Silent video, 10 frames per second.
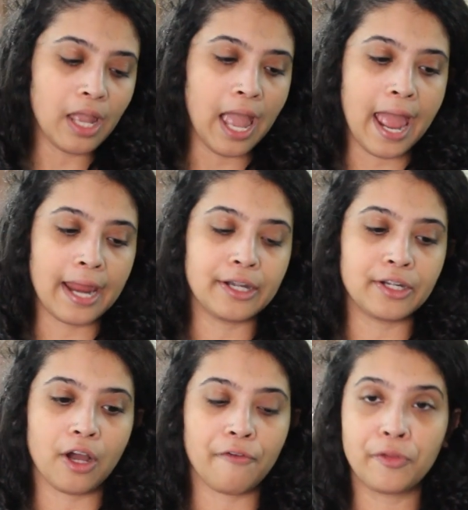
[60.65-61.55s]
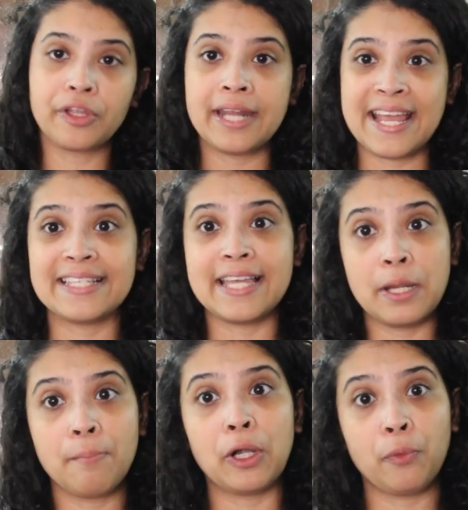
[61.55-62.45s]
And for the days
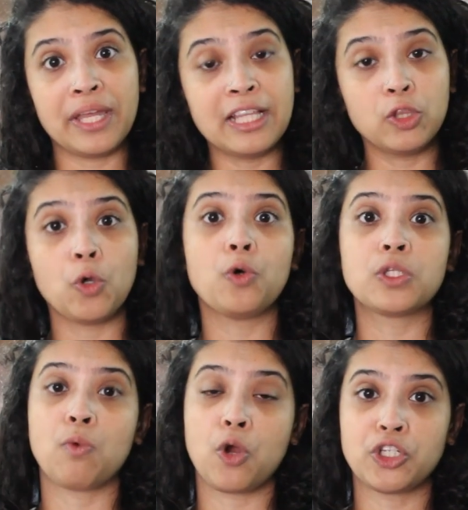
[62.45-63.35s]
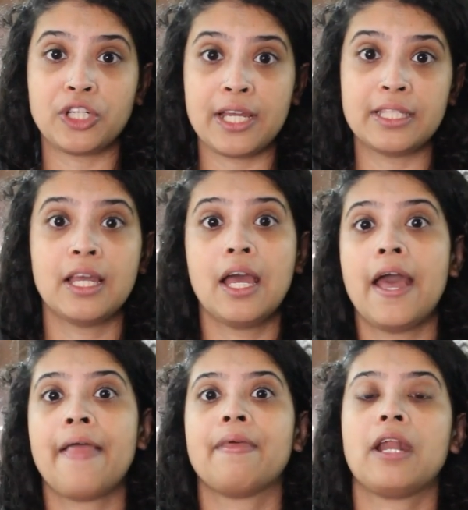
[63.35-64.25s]
in between those wash days,
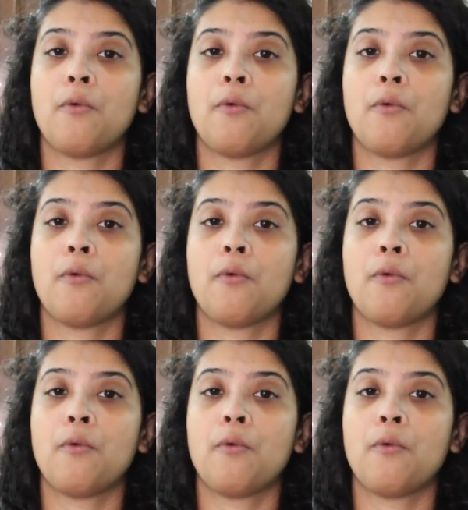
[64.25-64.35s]
there